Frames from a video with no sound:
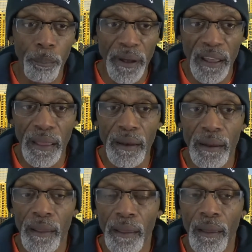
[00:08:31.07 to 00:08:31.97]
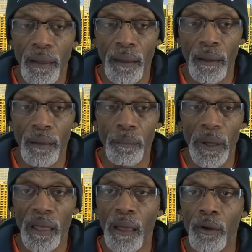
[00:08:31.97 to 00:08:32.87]
But
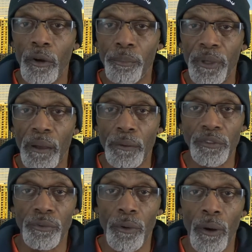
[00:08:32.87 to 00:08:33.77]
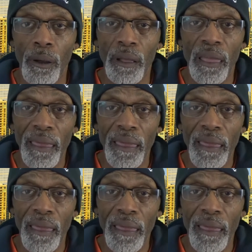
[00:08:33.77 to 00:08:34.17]
I hoped I was wrong.